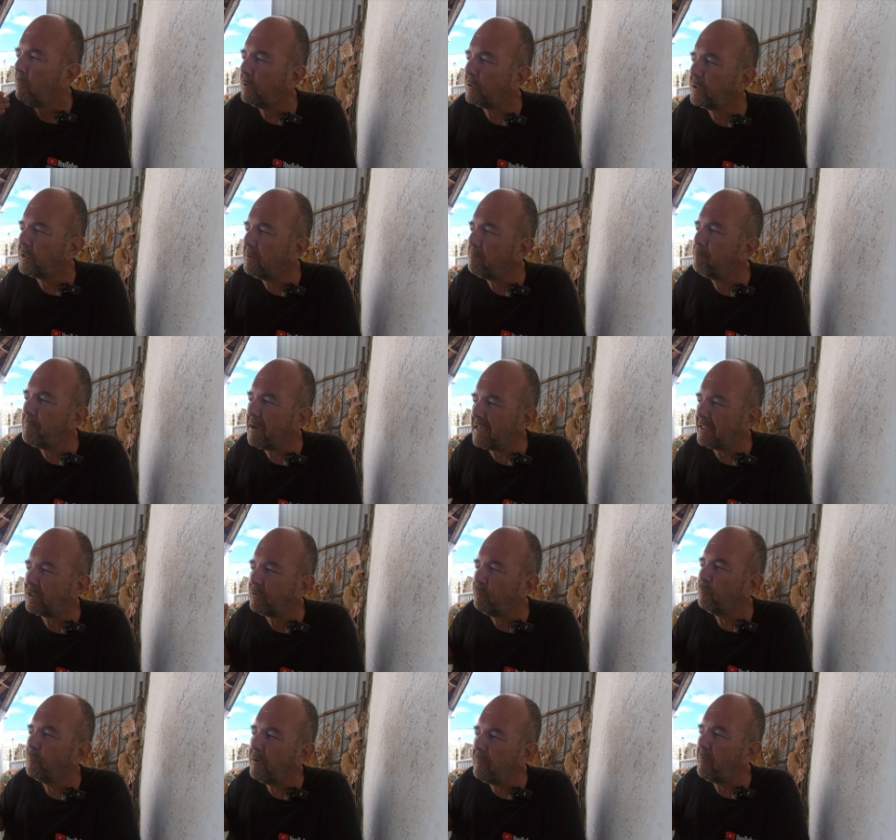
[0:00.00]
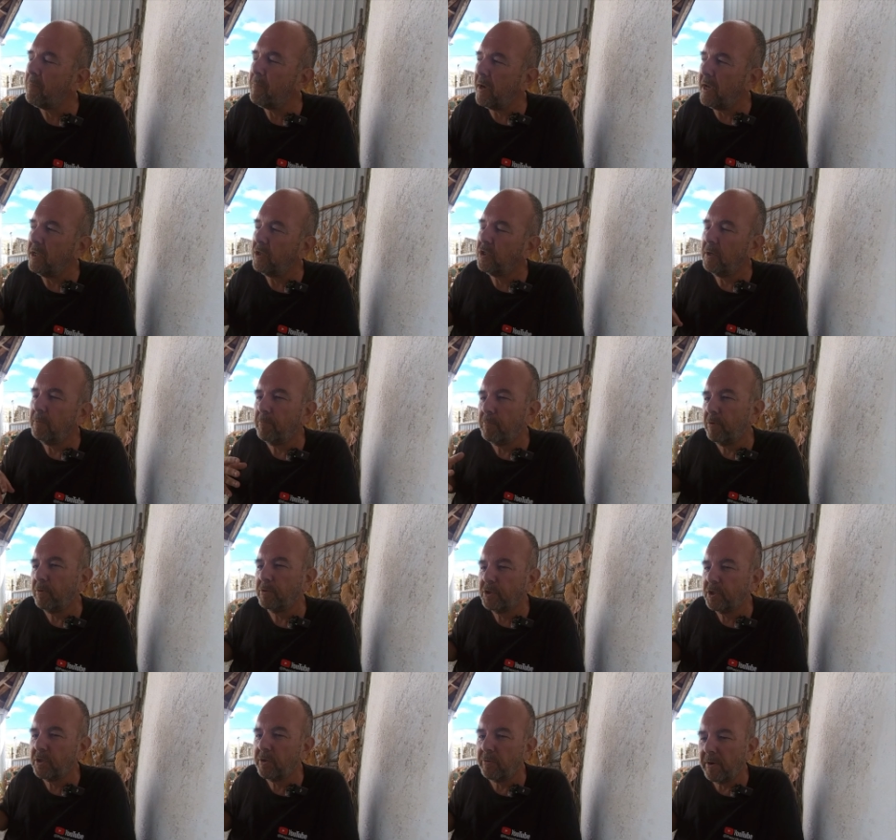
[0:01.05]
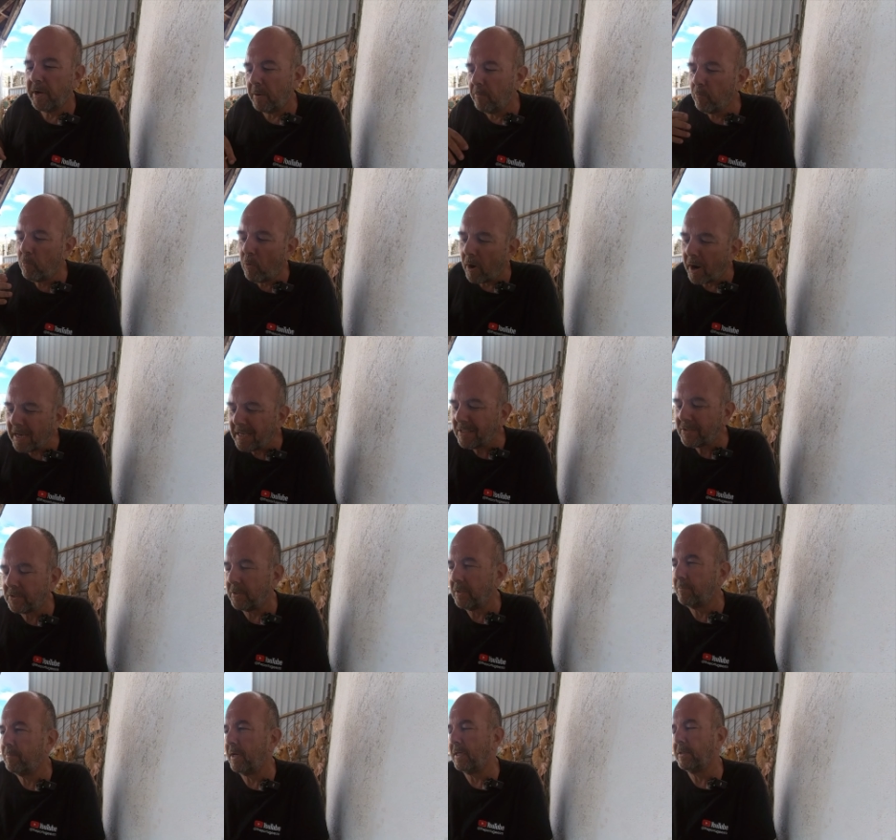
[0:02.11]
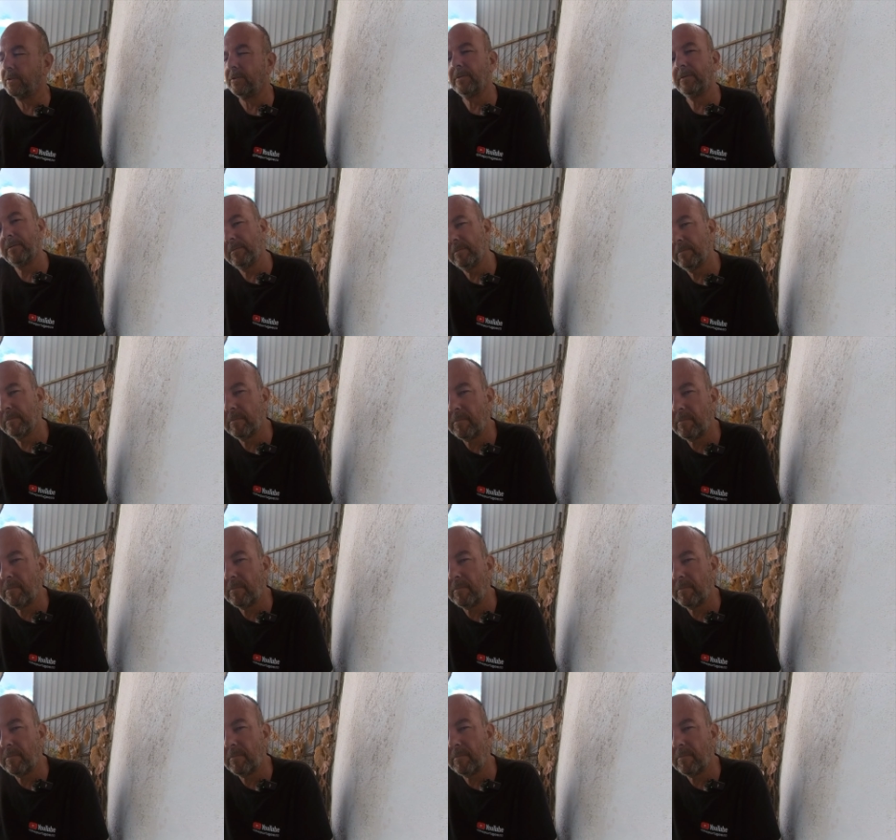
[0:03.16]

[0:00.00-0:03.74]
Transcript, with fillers: What's the best river beach in Portugal and why is it the best?